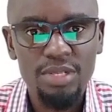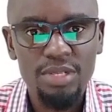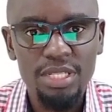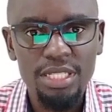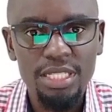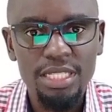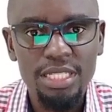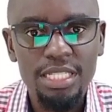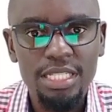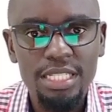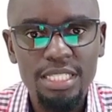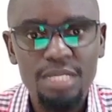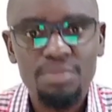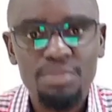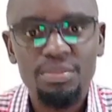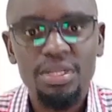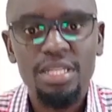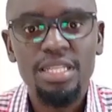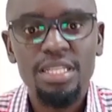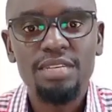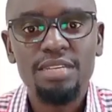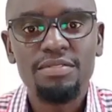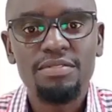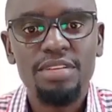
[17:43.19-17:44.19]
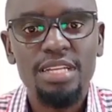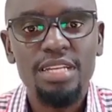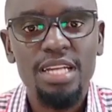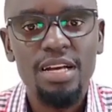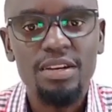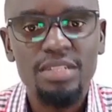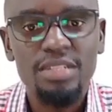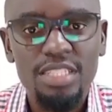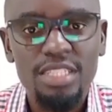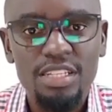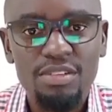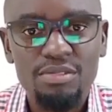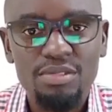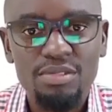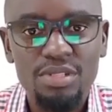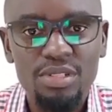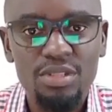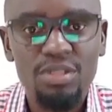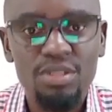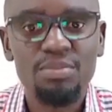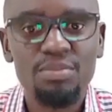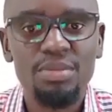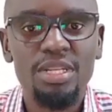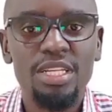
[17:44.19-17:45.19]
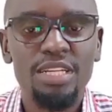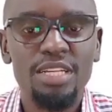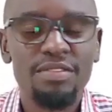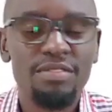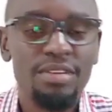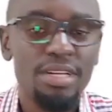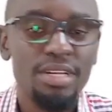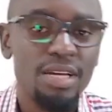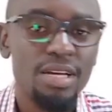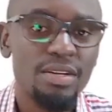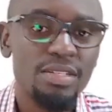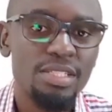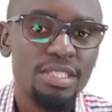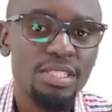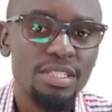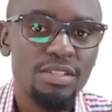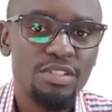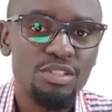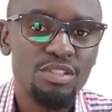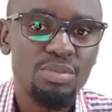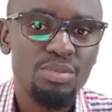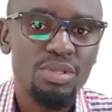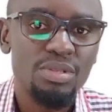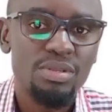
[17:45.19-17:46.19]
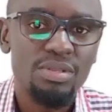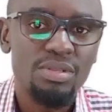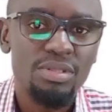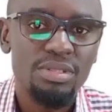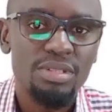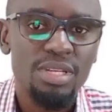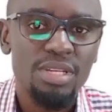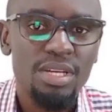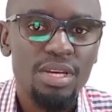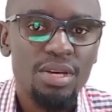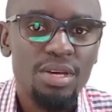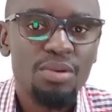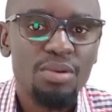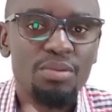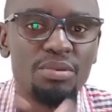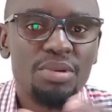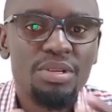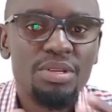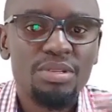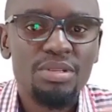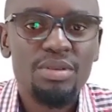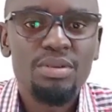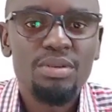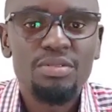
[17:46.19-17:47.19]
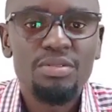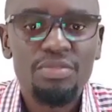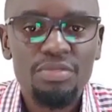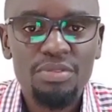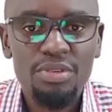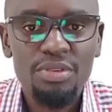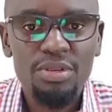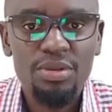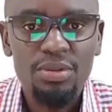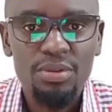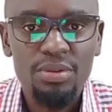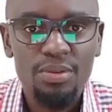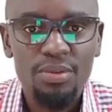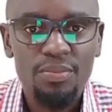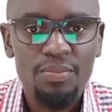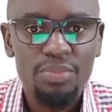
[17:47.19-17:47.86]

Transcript: We disbelieve in ourselves. We don't believe in ourselves because we don't feel